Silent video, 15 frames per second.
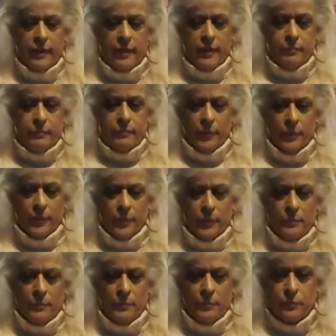That's how you
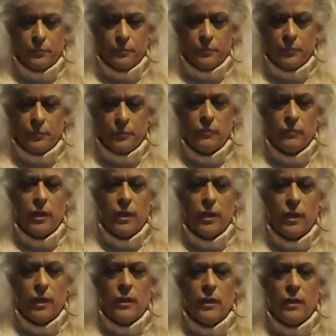start
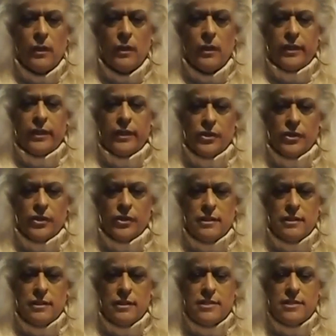uh,
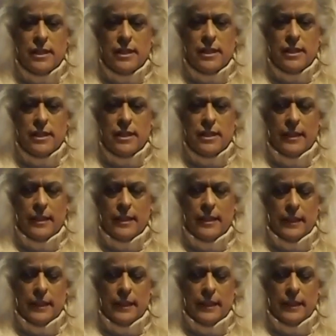
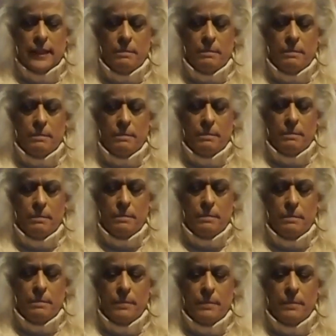expanding your
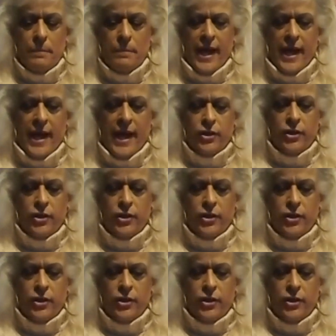business.